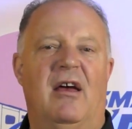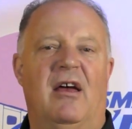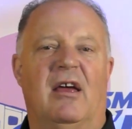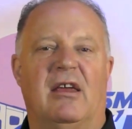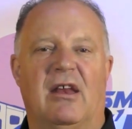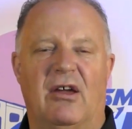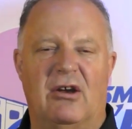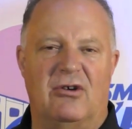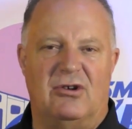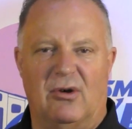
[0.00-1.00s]

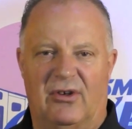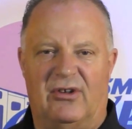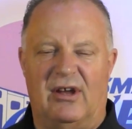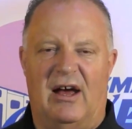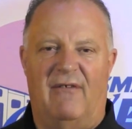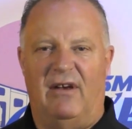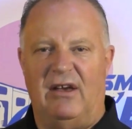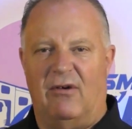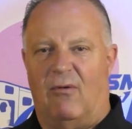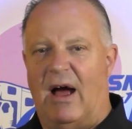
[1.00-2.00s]
You're doing stuff and
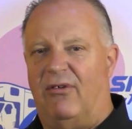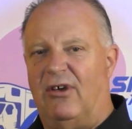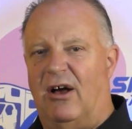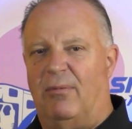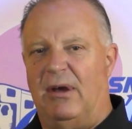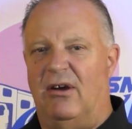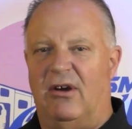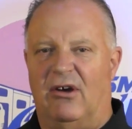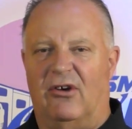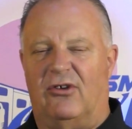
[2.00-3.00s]
your wife's helping you,
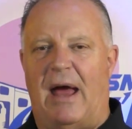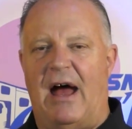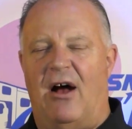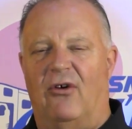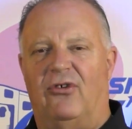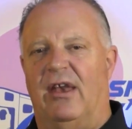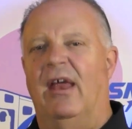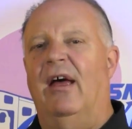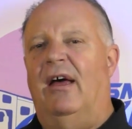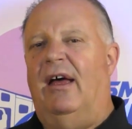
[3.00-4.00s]
your spouse, and
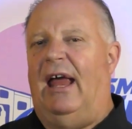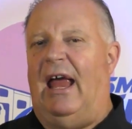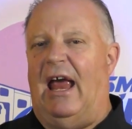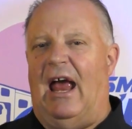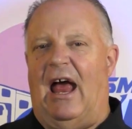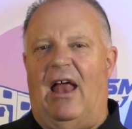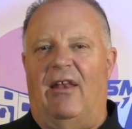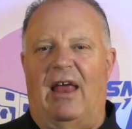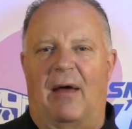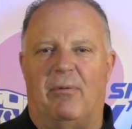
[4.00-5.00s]

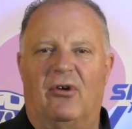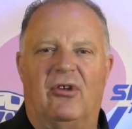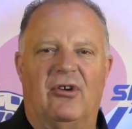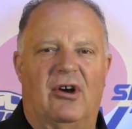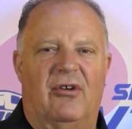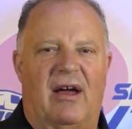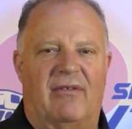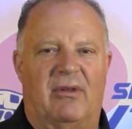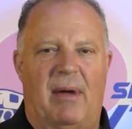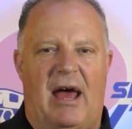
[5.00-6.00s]
that person turns off
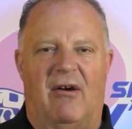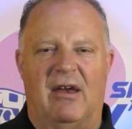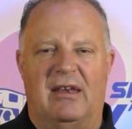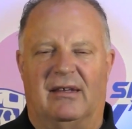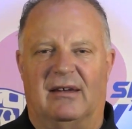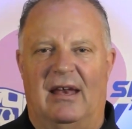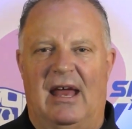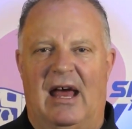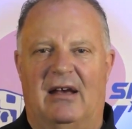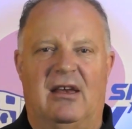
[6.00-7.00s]
the battery
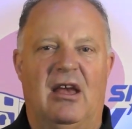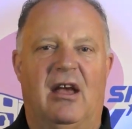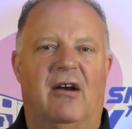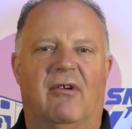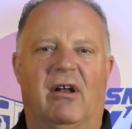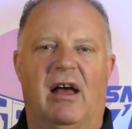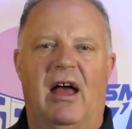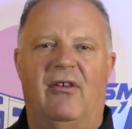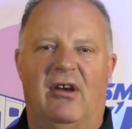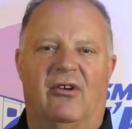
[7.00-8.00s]
disconnect and you didn't
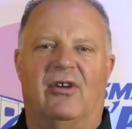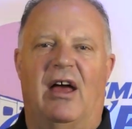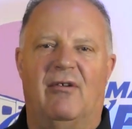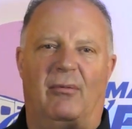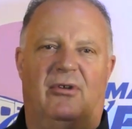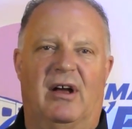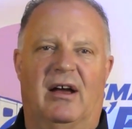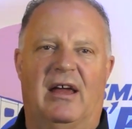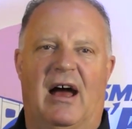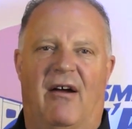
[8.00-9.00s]
realize that your slide room stuck
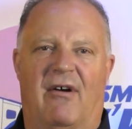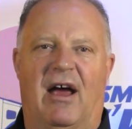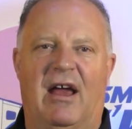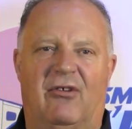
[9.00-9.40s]
out, right?